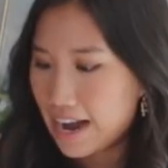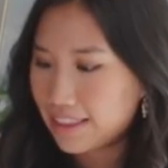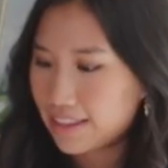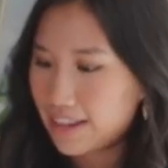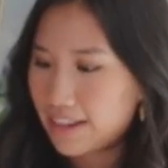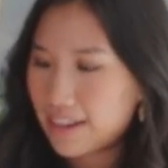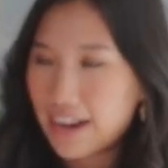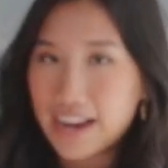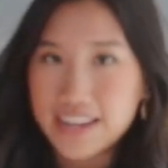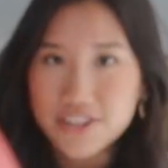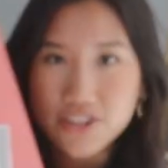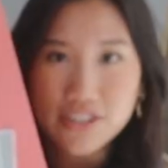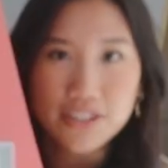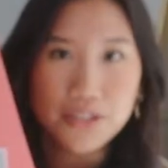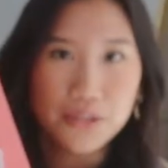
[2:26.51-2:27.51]
And then I
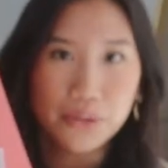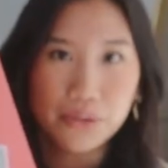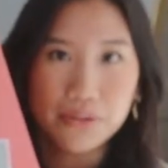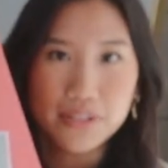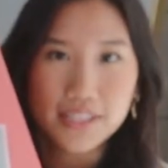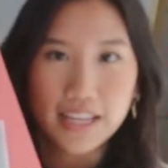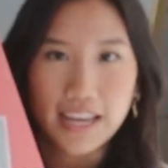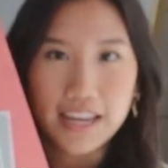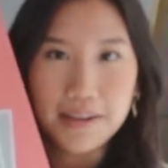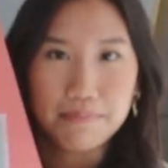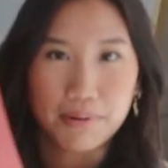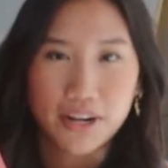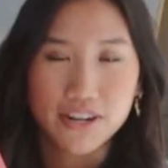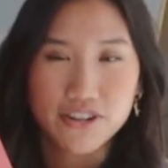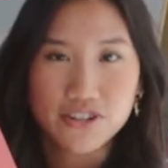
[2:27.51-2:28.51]
just use a
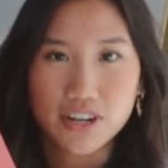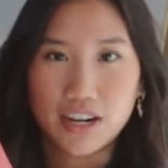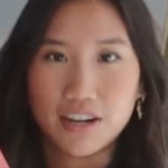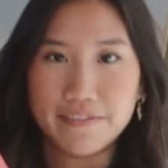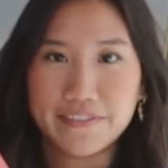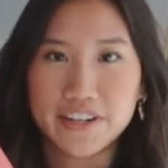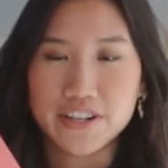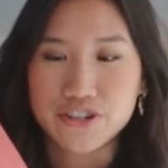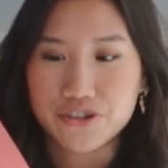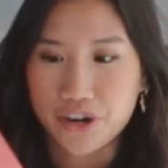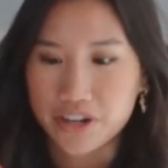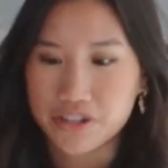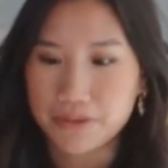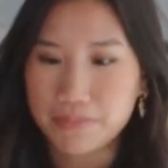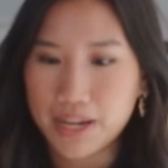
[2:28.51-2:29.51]
bunch of
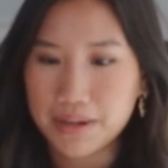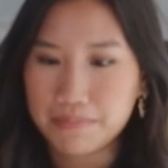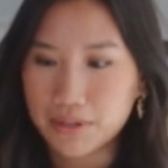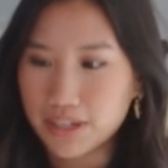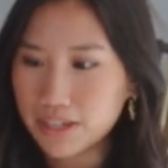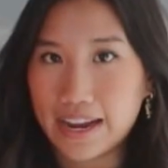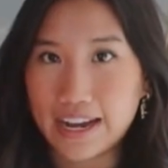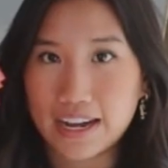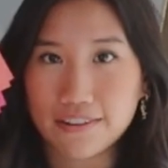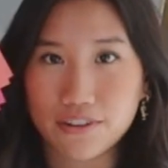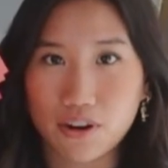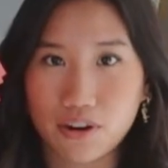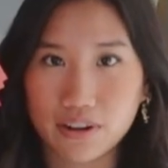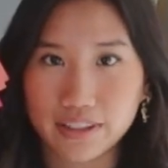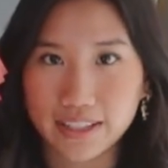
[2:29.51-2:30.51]
construction paper. I have
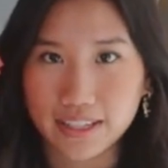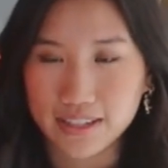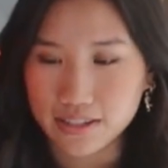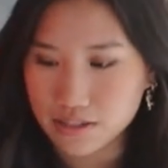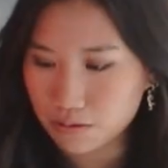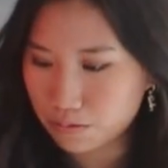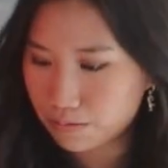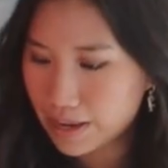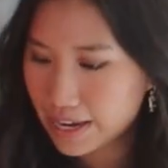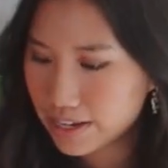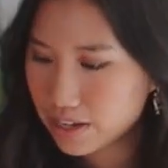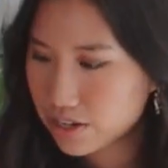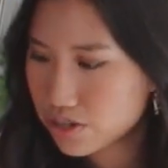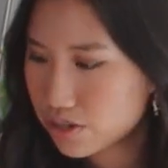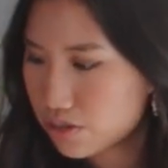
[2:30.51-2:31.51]
all these
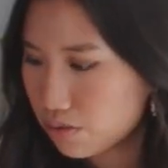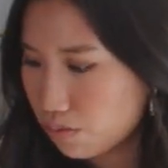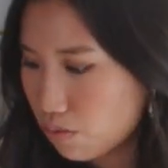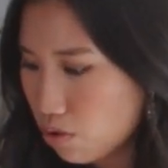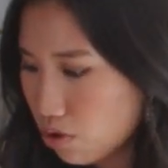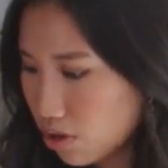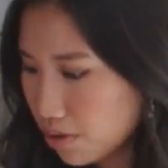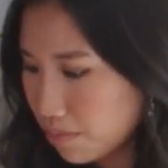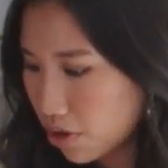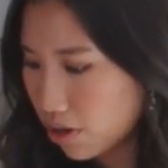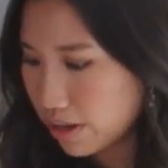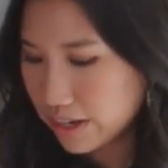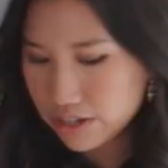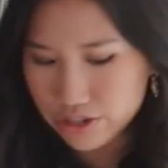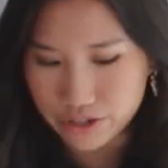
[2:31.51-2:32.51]
reddish, warm
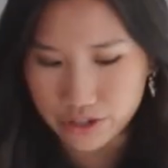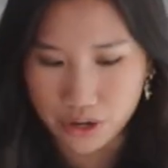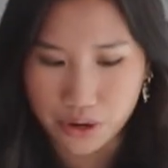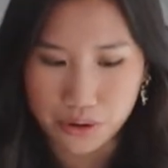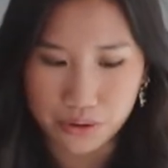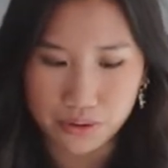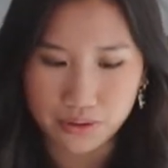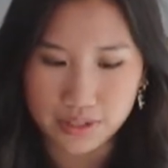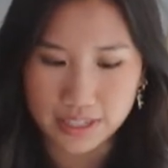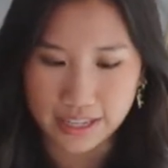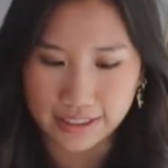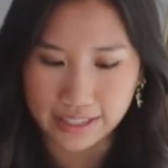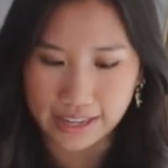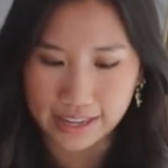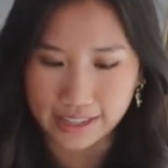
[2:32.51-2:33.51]
orange tones,
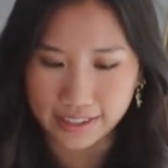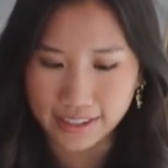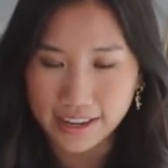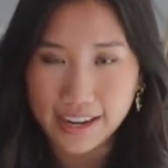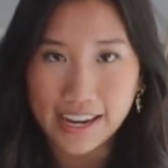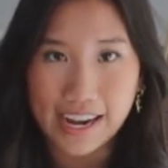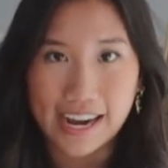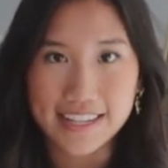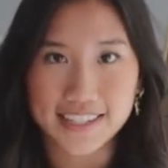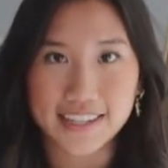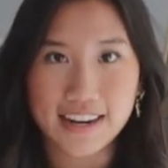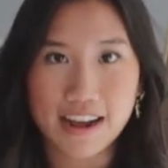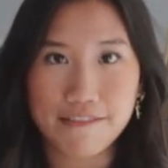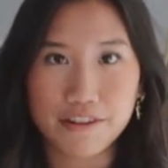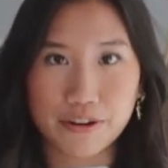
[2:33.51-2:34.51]
and then I
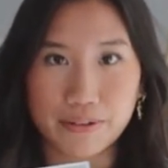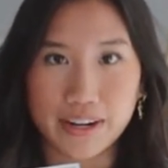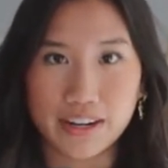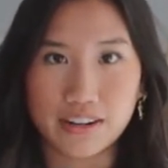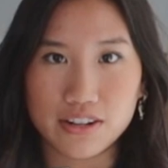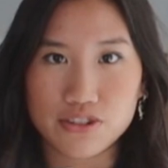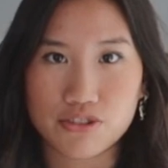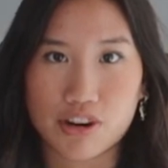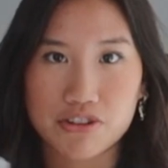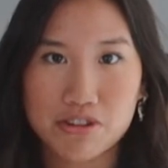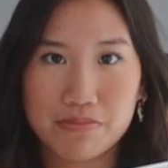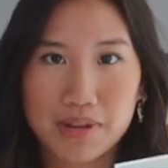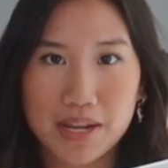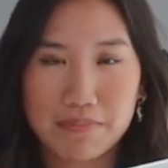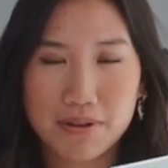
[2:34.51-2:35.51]
didn't have green
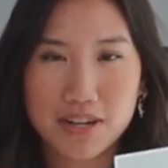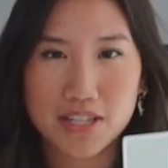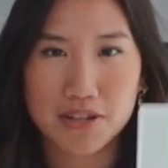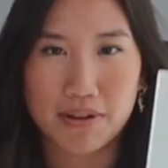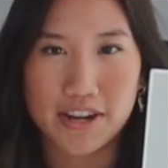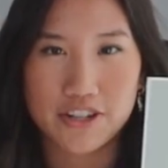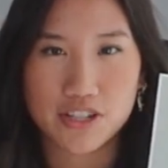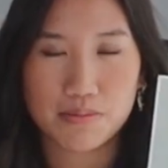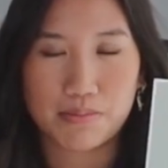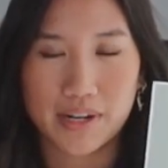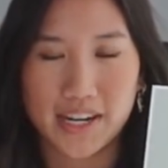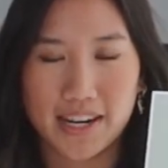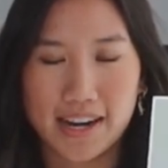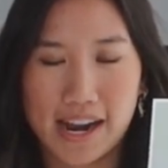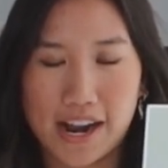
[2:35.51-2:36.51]
construction paper, so I just
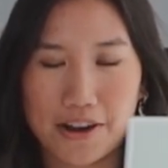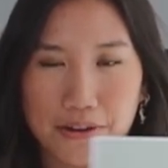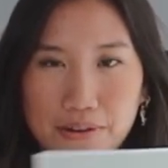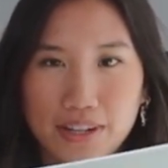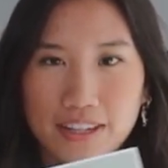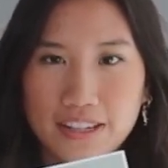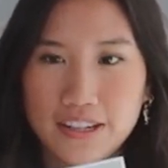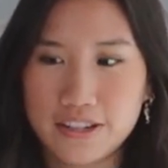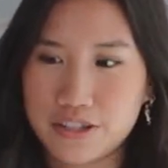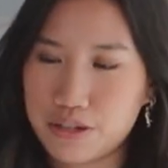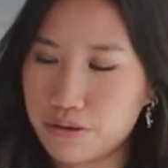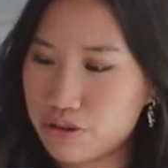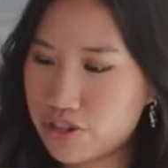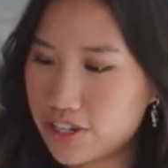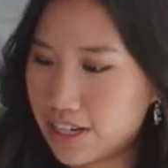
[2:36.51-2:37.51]
printed out
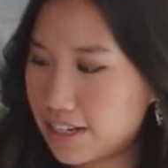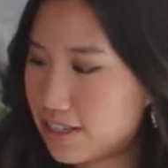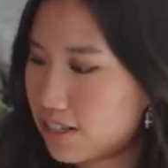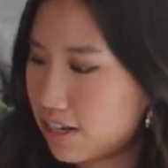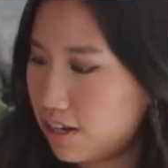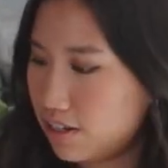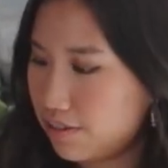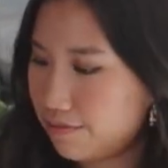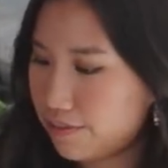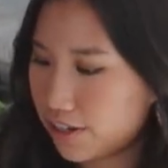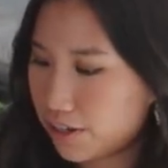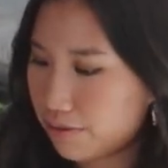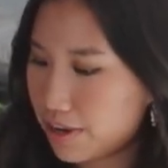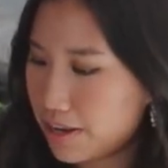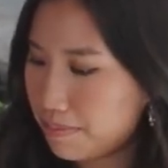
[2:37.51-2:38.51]
two sheets of
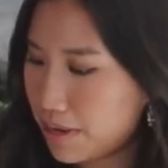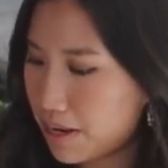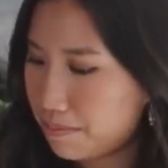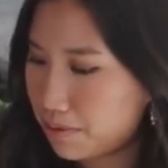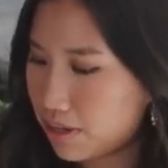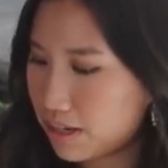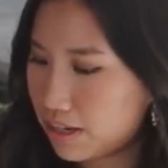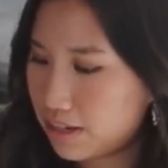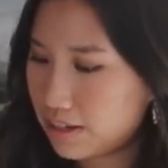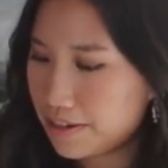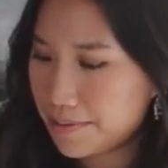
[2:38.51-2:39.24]
green paper.